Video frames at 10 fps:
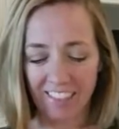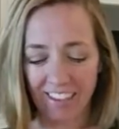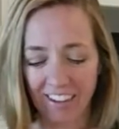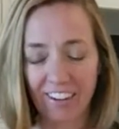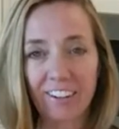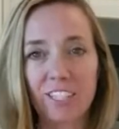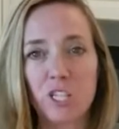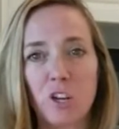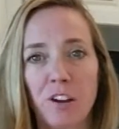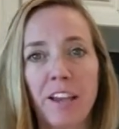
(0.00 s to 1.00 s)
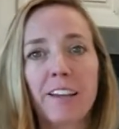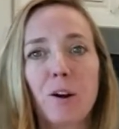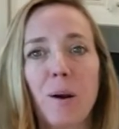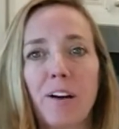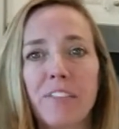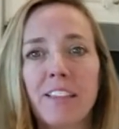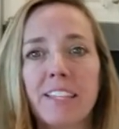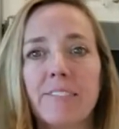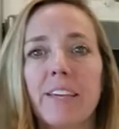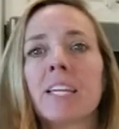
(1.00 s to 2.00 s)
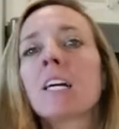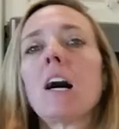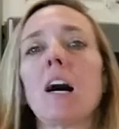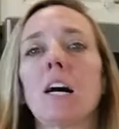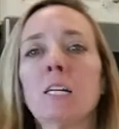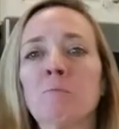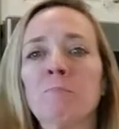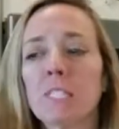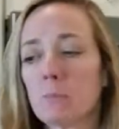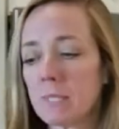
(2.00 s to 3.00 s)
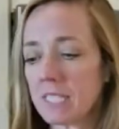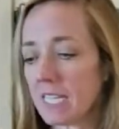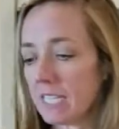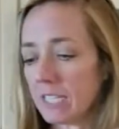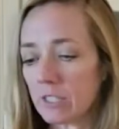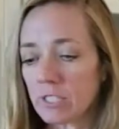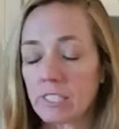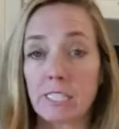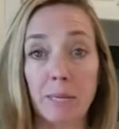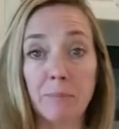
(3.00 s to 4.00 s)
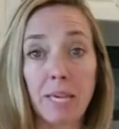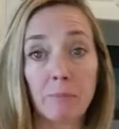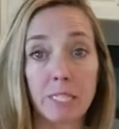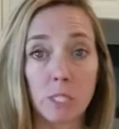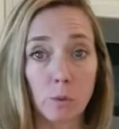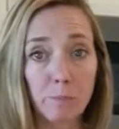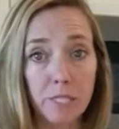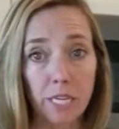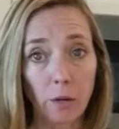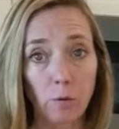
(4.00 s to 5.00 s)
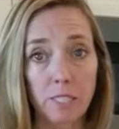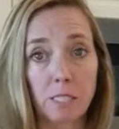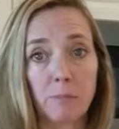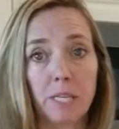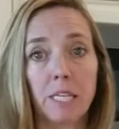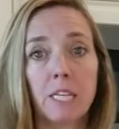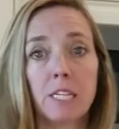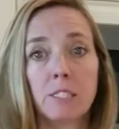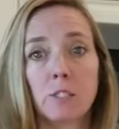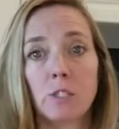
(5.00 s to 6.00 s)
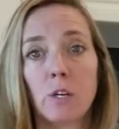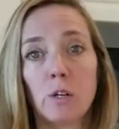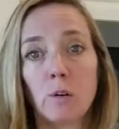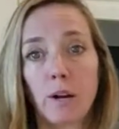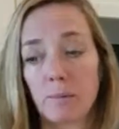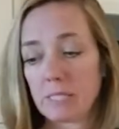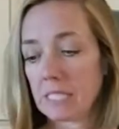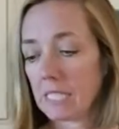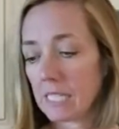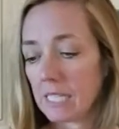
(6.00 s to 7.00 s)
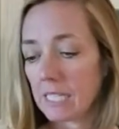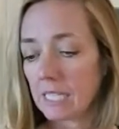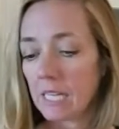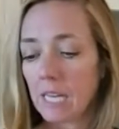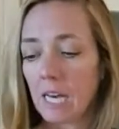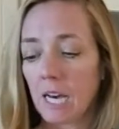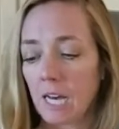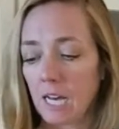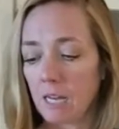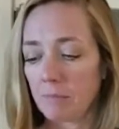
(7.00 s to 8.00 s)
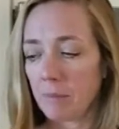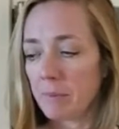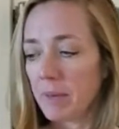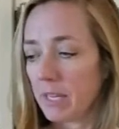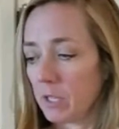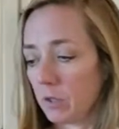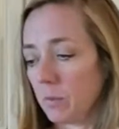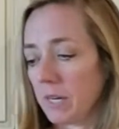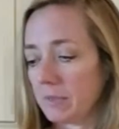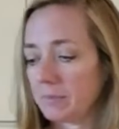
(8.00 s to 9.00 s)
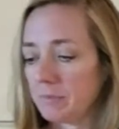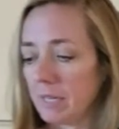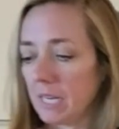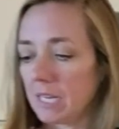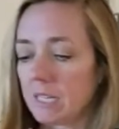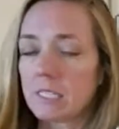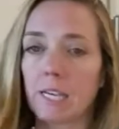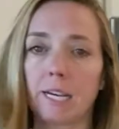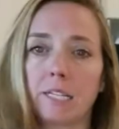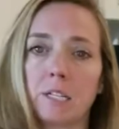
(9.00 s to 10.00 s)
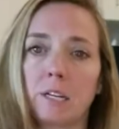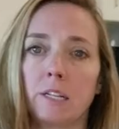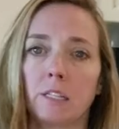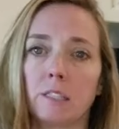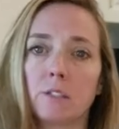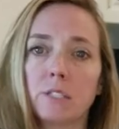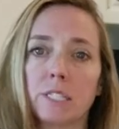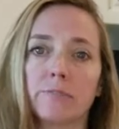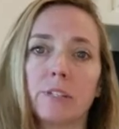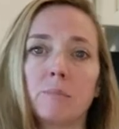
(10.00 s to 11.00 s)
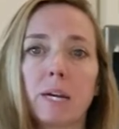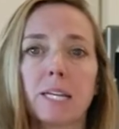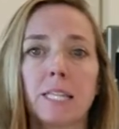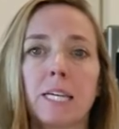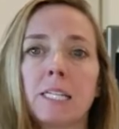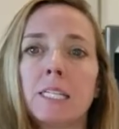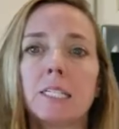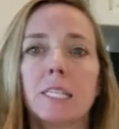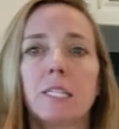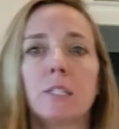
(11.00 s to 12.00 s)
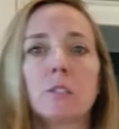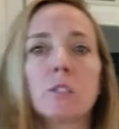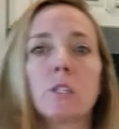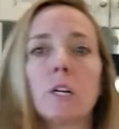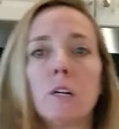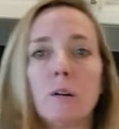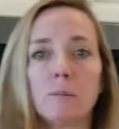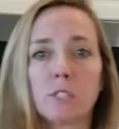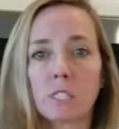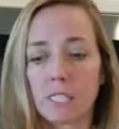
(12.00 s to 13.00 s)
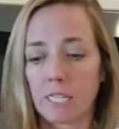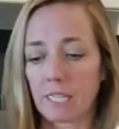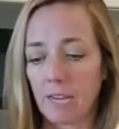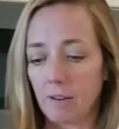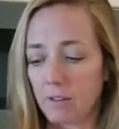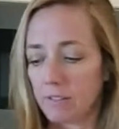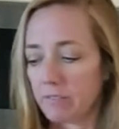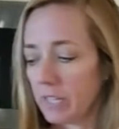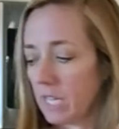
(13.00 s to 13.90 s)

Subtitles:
there, it's Shauna at Go Healthy Living. It's been 10 years since I made my sweet potato recipe, and so I was thinking, let me make a new one because I had done it a little different back then. 10 years ago, I was just getting out of